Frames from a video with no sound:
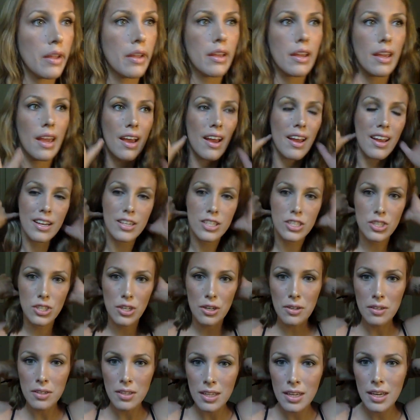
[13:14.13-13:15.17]
Yeah, and
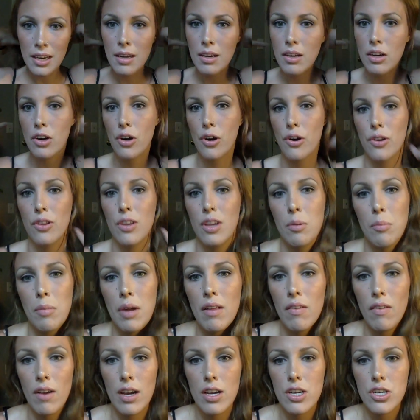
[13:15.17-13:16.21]
certainly curling my
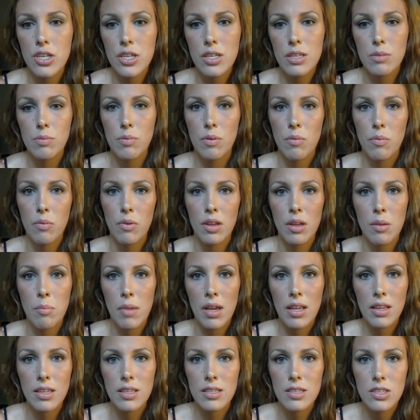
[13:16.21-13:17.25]
lashes would really
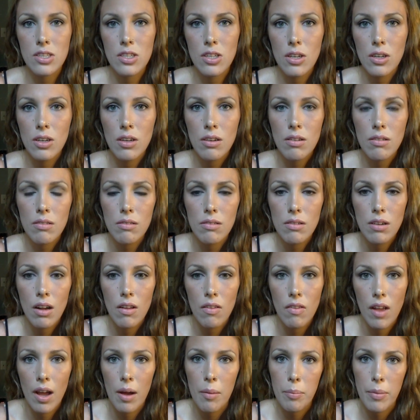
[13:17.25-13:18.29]
make this look a
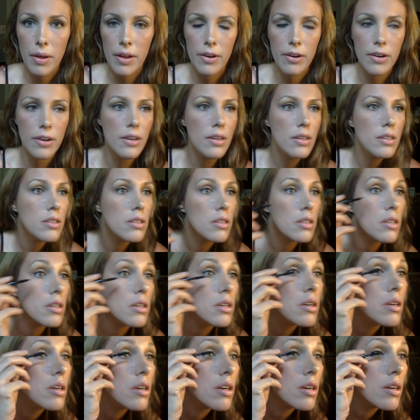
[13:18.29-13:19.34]
lot better.
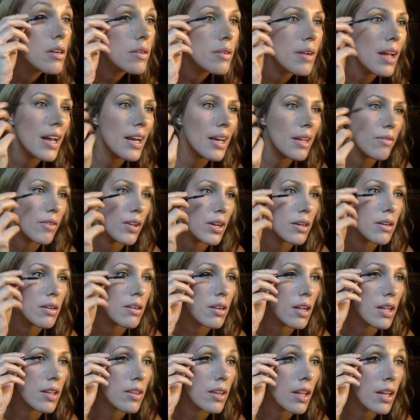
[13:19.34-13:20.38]
Not even,
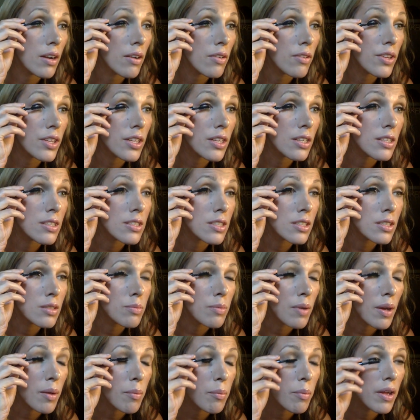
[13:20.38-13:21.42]
I don't think this looks
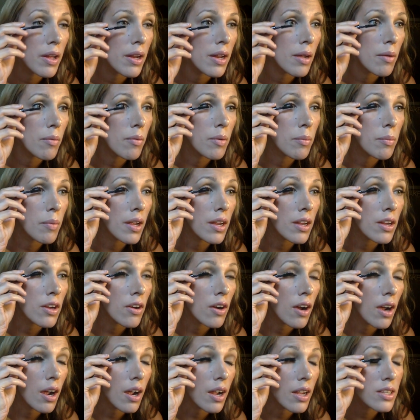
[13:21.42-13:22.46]
bad, but it would make
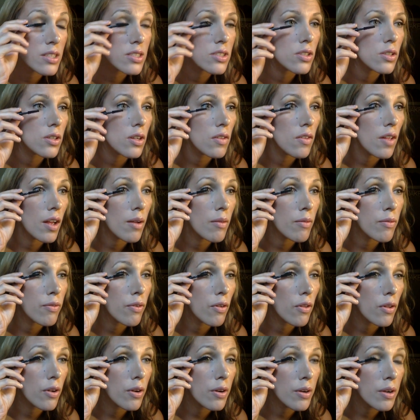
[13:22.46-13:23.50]
your eyes look a lot
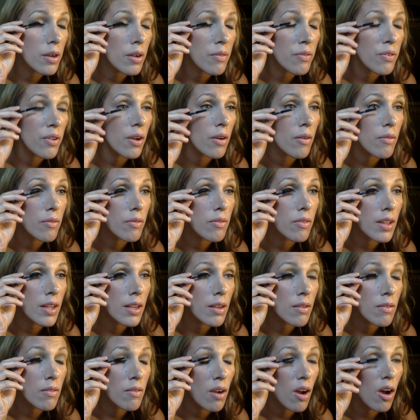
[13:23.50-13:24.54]
fuller. If you have
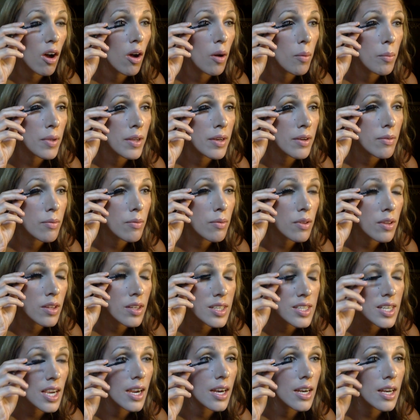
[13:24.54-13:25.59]
like almond, really
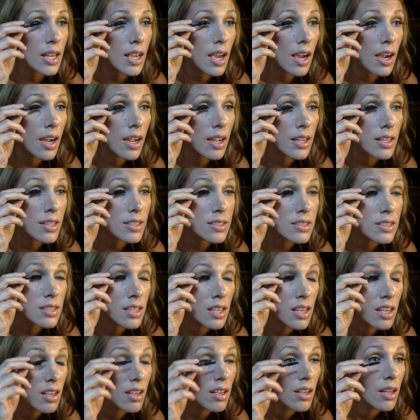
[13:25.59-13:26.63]
tiny eyes
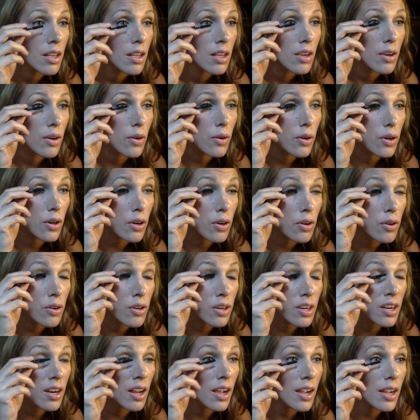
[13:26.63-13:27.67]
or
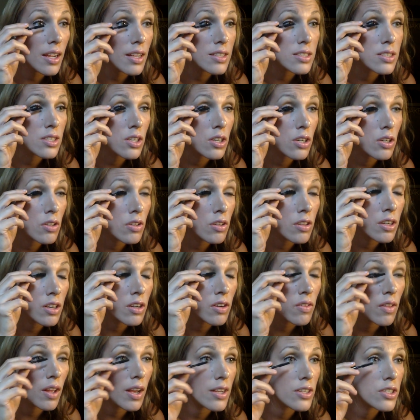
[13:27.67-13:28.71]
hooded eyes, curling
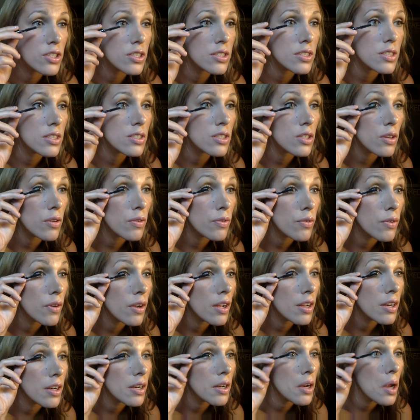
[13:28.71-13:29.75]
your lashes is your
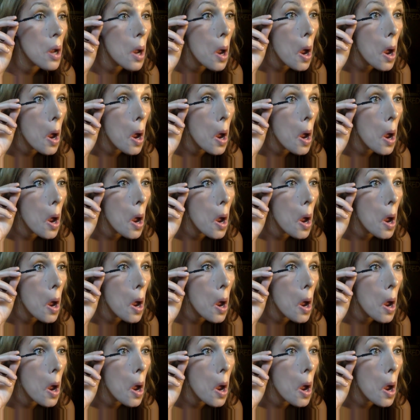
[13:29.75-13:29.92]
friend.